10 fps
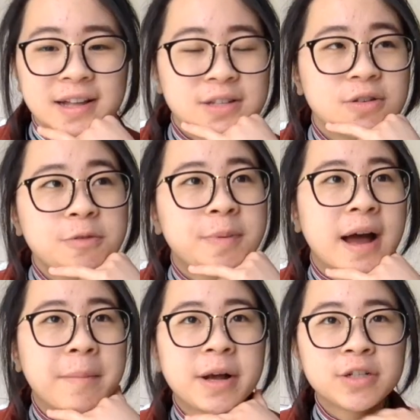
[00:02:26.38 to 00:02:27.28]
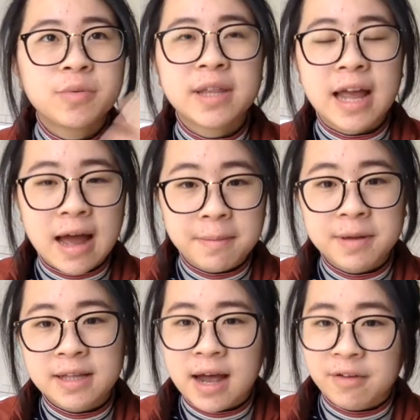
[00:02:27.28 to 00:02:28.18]
do, but I'm actually really
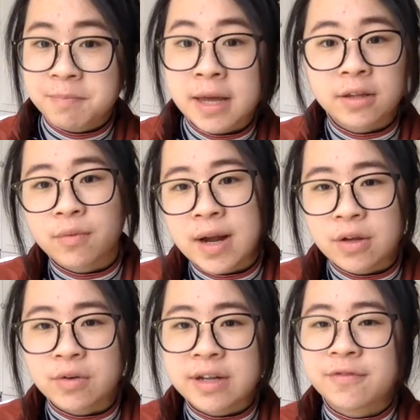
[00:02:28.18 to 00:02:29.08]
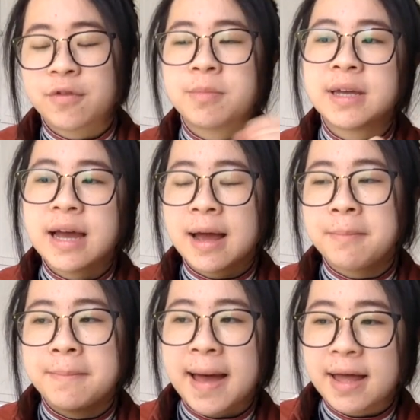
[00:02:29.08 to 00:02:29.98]
happy that I've picked the right uni for me.
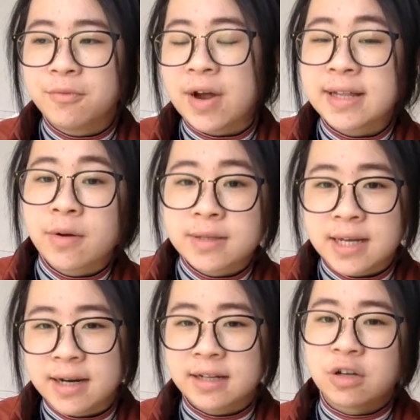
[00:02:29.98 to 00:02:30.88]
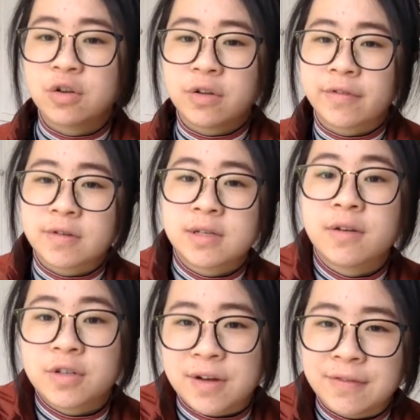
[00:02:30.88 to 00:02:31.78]
I'm right now attending the University
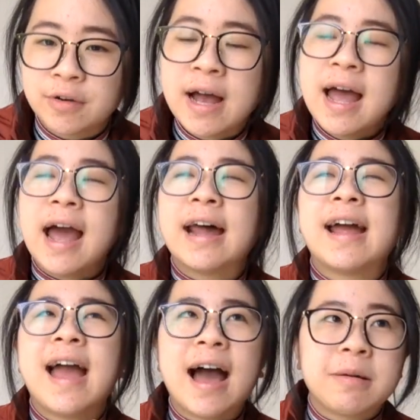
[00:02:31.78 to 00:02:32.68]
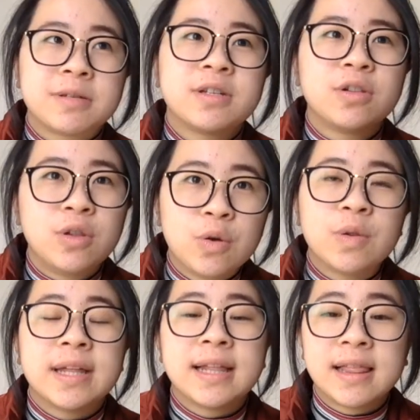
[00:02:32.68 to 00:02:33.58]
of Sheffield and I
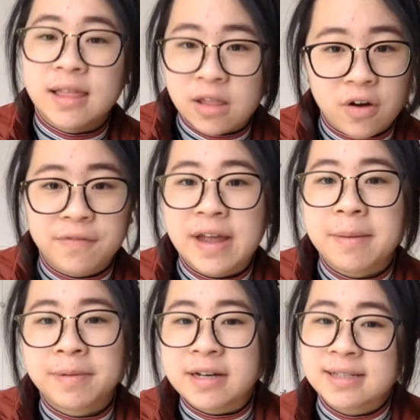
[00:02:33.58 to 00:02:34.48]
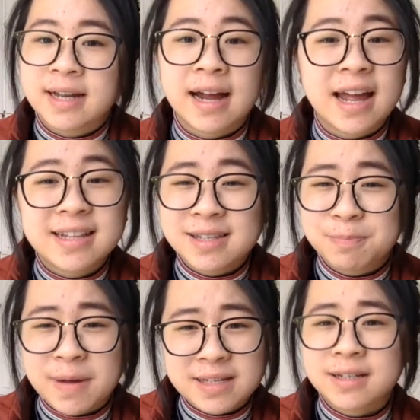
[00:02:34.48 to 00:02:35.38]
absolutely love that place. Like, it's
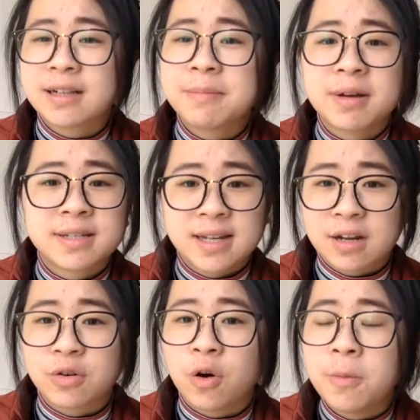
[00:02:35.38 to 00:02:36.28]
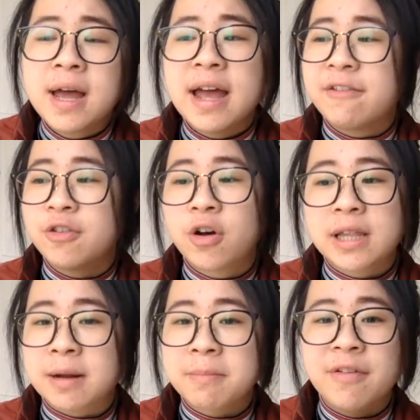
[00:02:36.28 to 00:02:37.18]
basically my second home, if
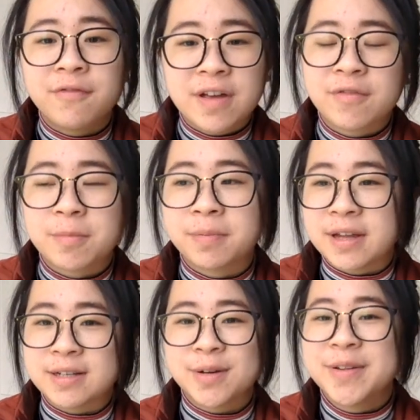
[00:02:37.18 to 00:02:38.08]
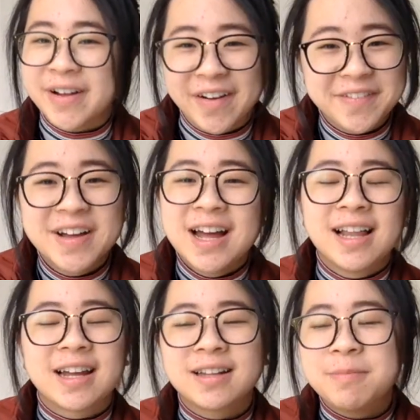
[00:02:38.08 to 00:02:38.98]
not like my favorite place on earth.
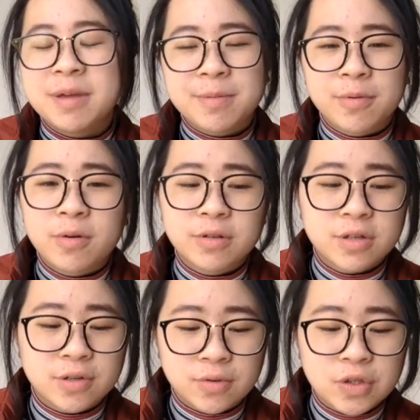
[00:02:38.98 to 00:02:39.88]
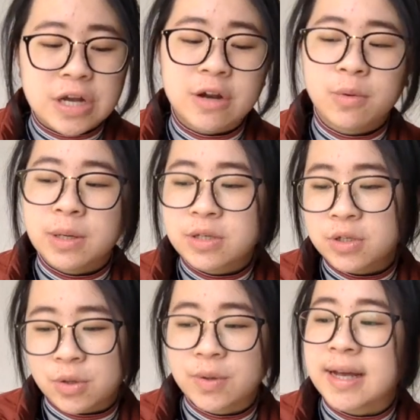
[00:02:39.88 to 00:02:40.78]
Like, the people are just so genuine,
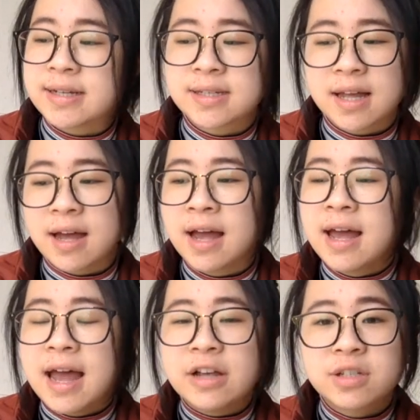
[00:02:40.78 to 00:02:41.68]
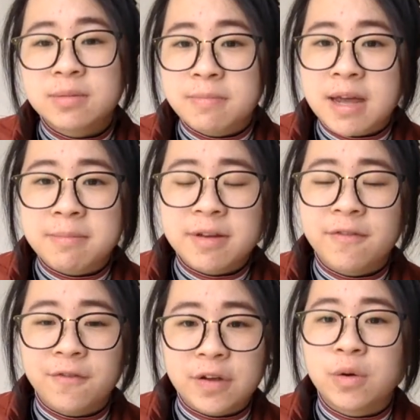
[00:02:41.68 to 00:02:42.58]
so nice there. It just made me
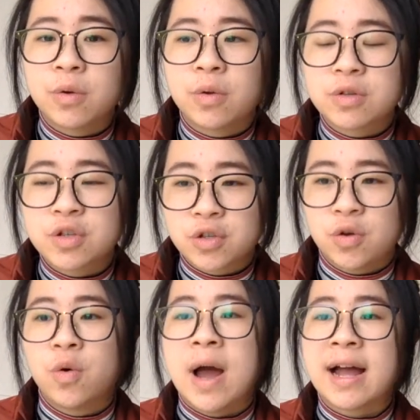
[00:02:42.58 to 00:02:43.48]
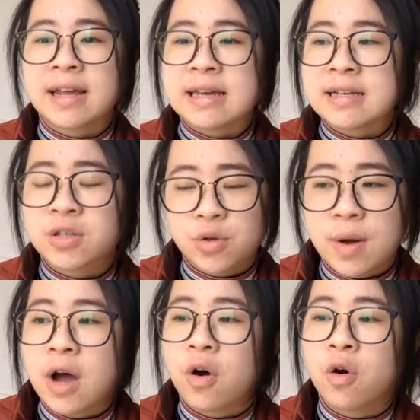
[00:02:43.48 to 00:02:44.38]
feel so at ease, so
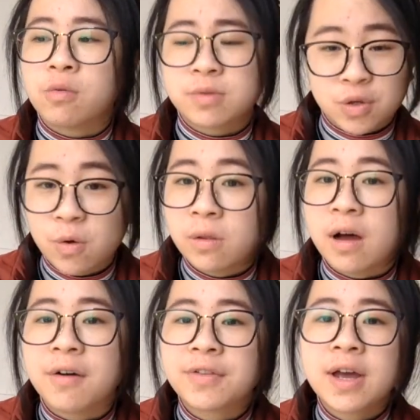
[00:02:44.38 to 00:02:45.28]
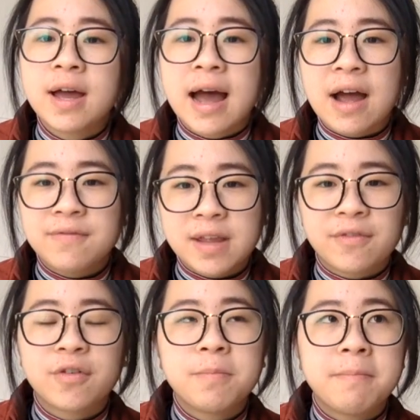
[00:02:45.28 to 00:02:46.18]
at home, so loved. I've
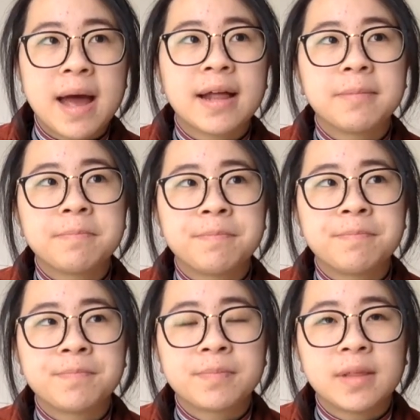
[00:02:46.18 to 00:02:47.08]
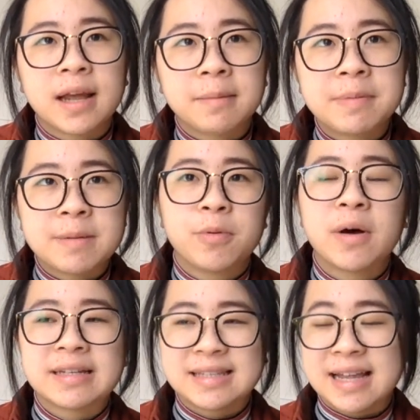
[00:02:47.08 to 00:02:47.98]
never met like
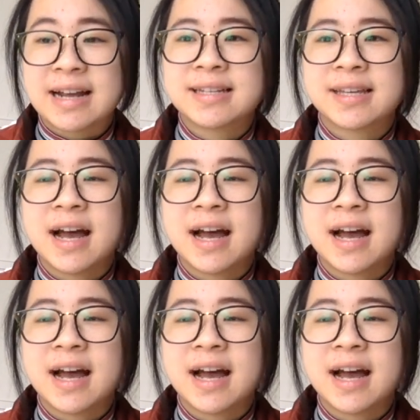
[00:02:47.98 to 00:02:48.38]
people as nice